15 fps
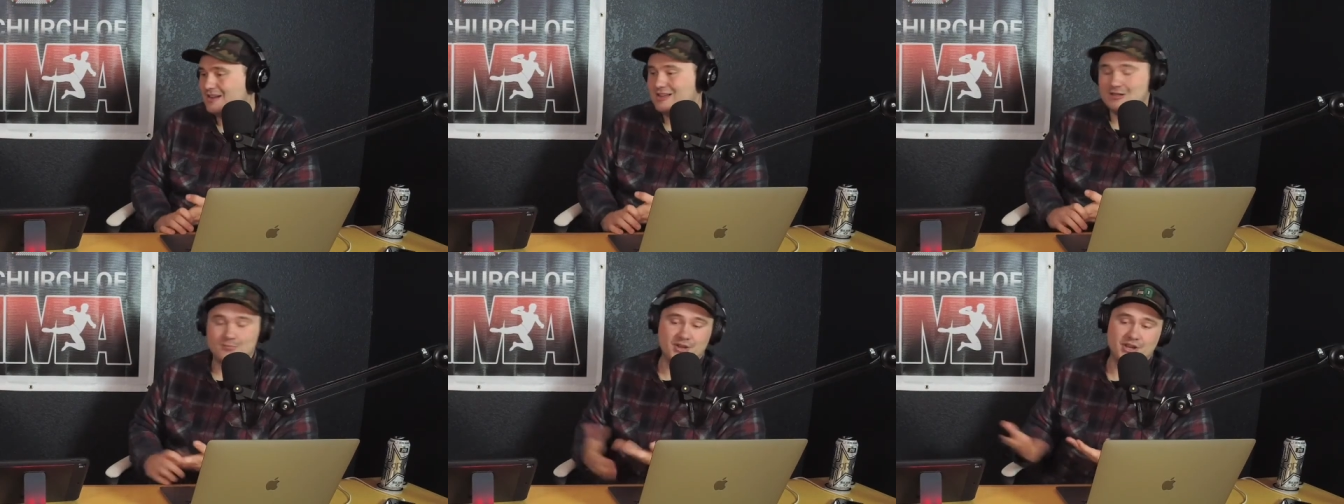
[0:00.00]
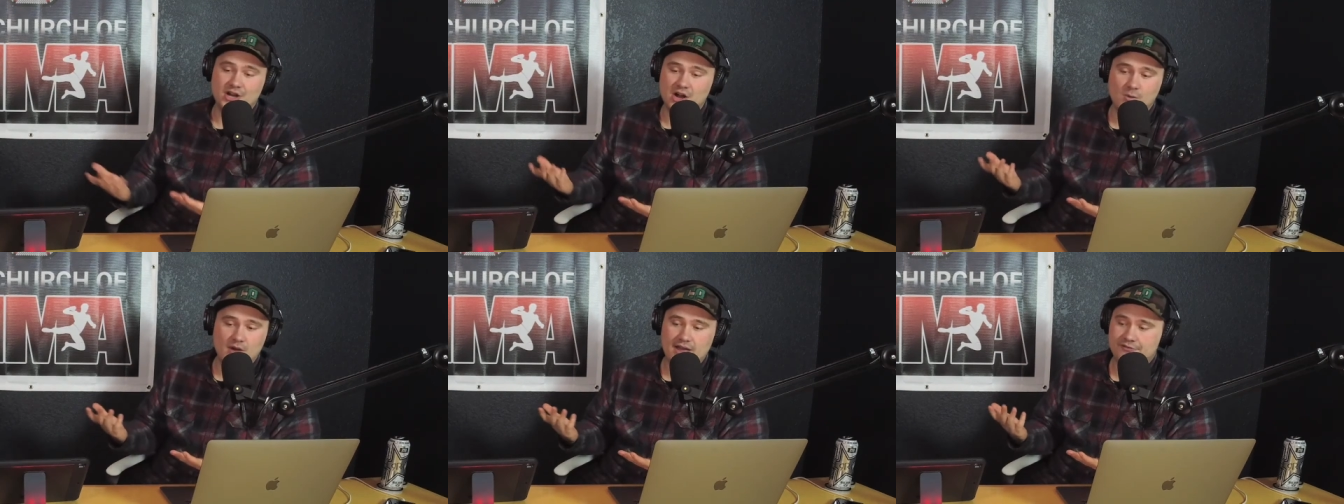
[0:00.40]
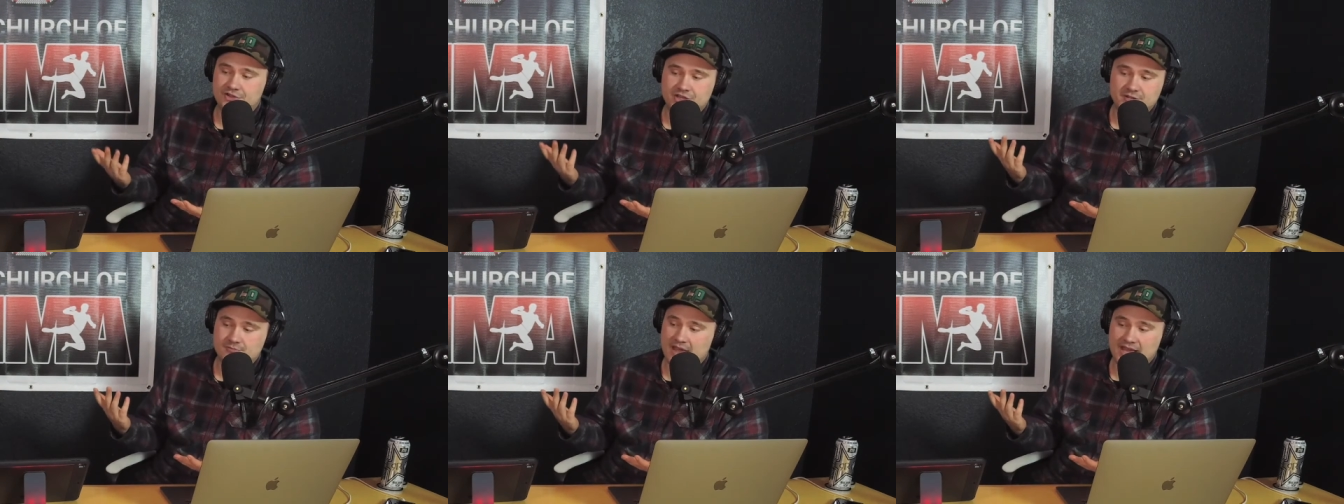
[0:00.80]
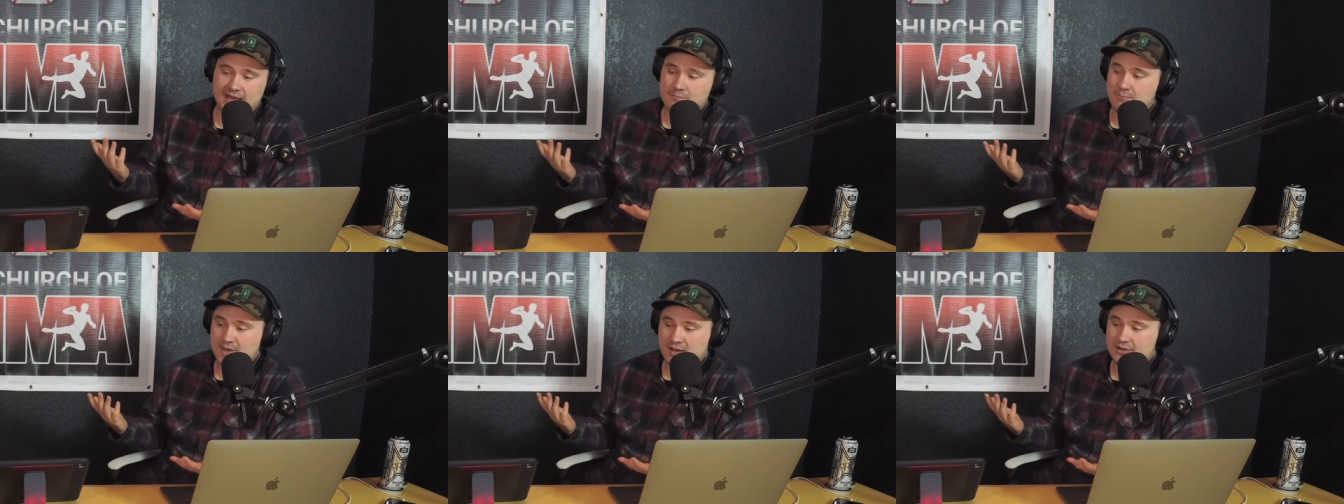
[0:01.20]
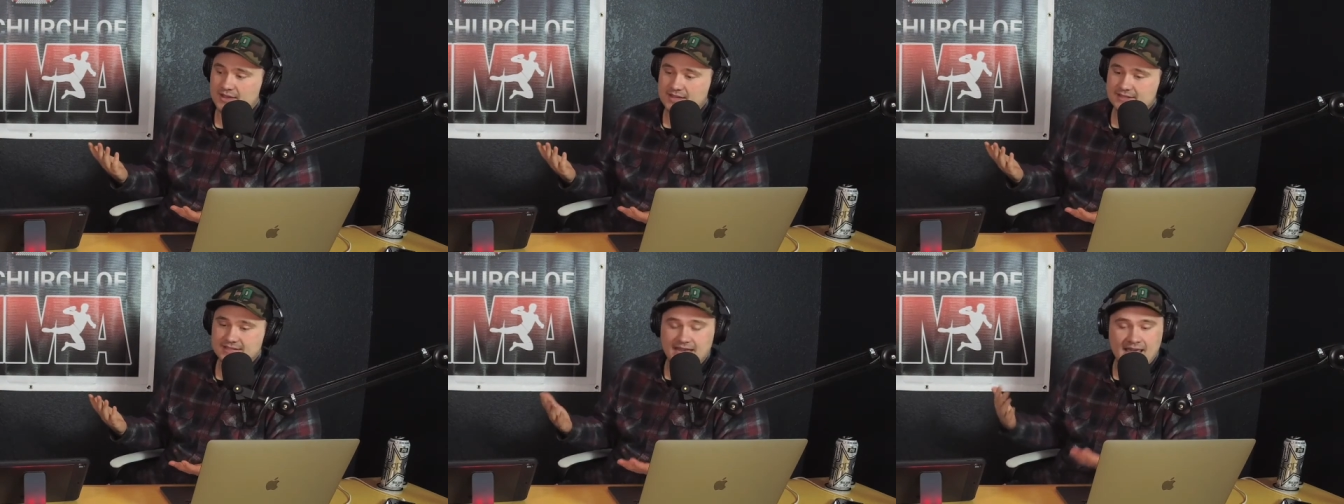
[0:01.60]
No. But you know what? If she's making
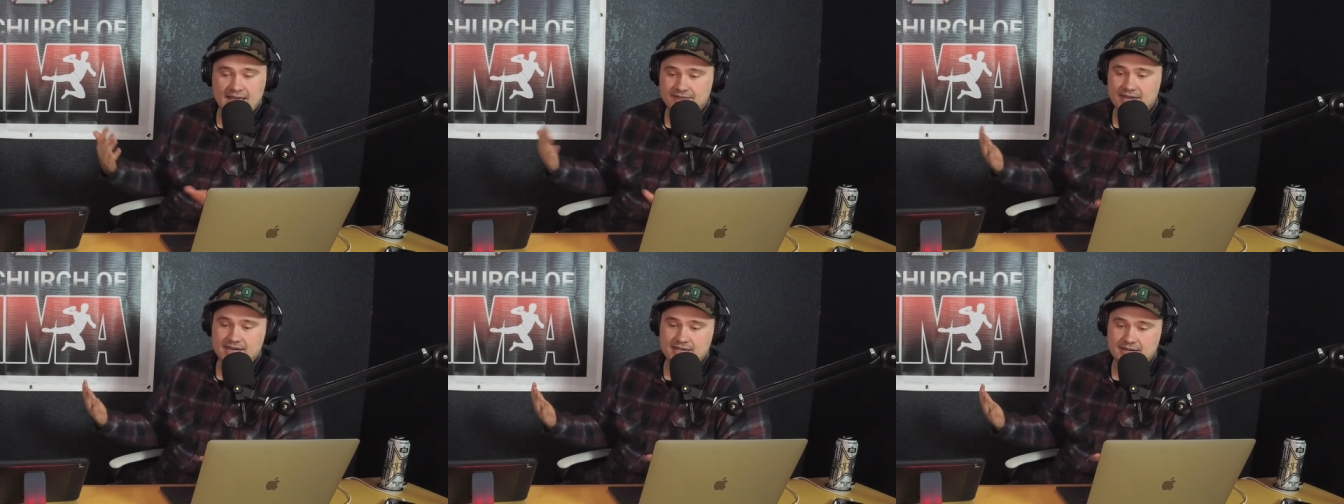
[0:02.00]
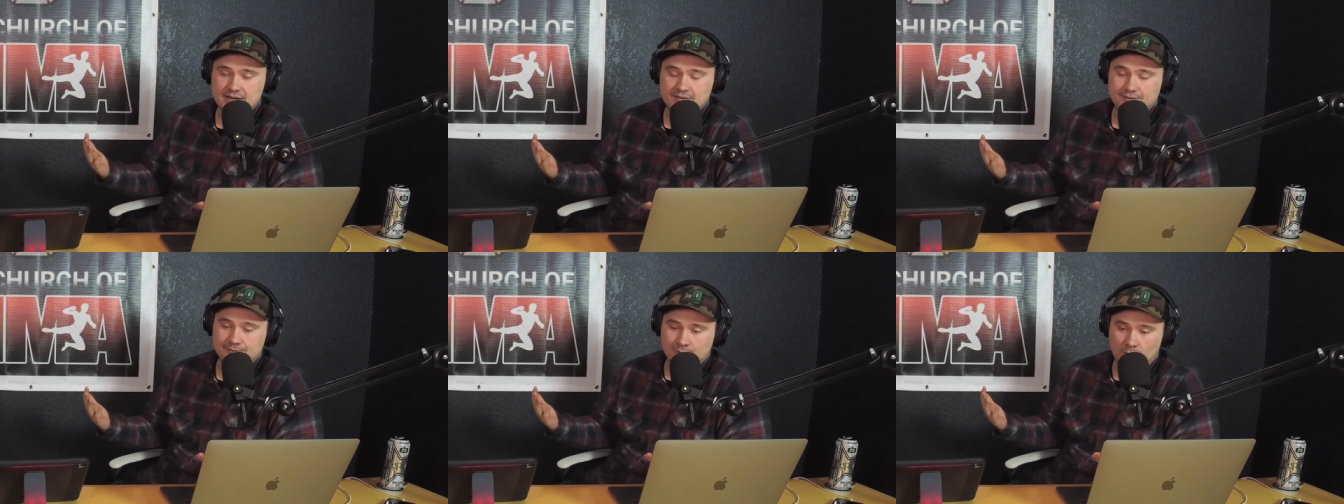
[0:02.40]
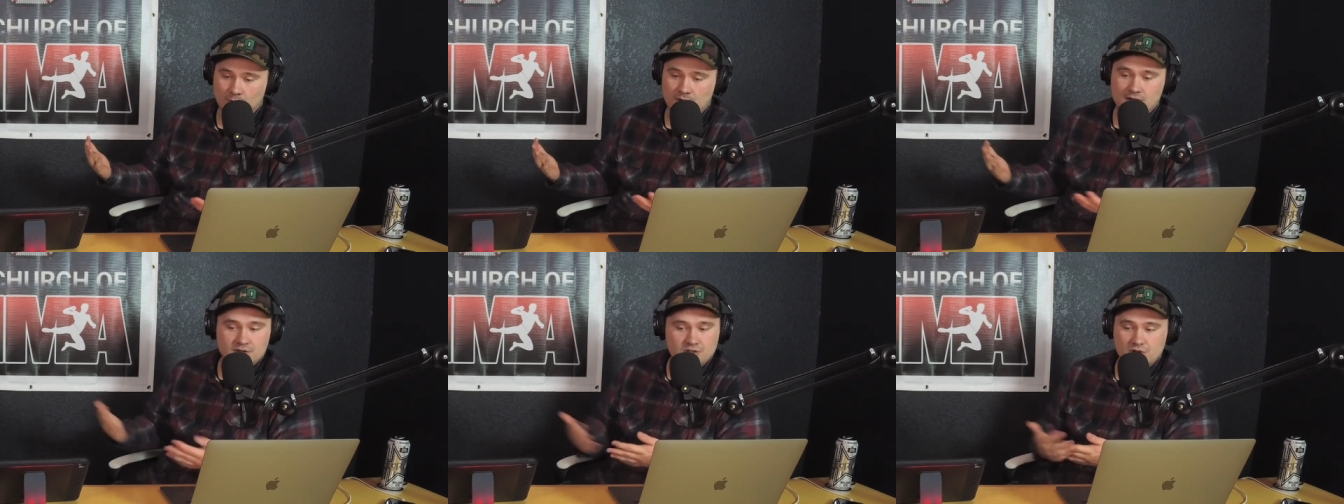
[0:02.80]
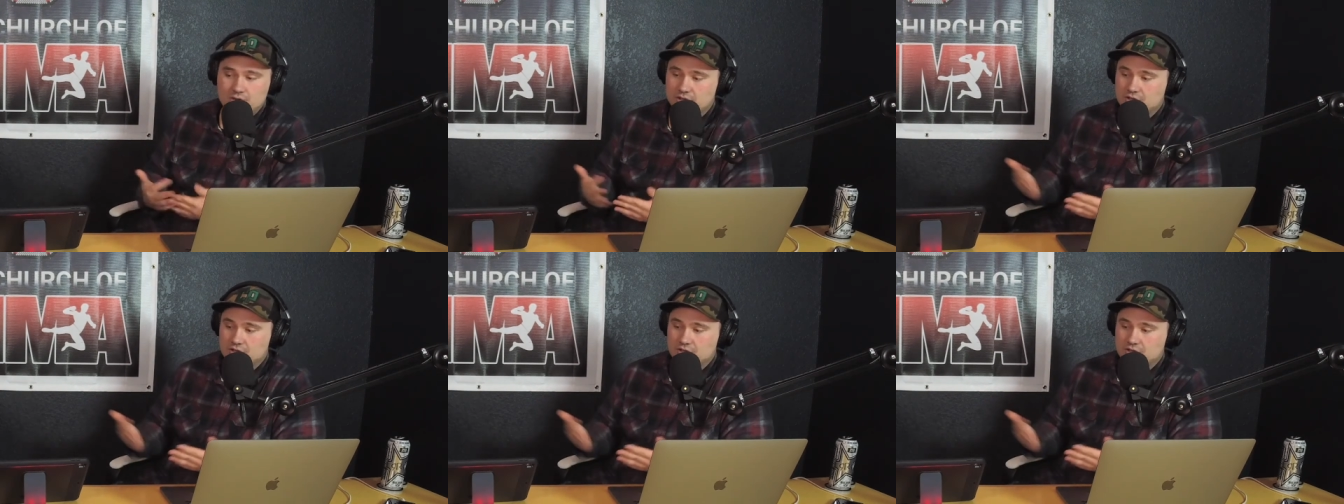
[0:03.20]
millions and they did it in Florida, so it was a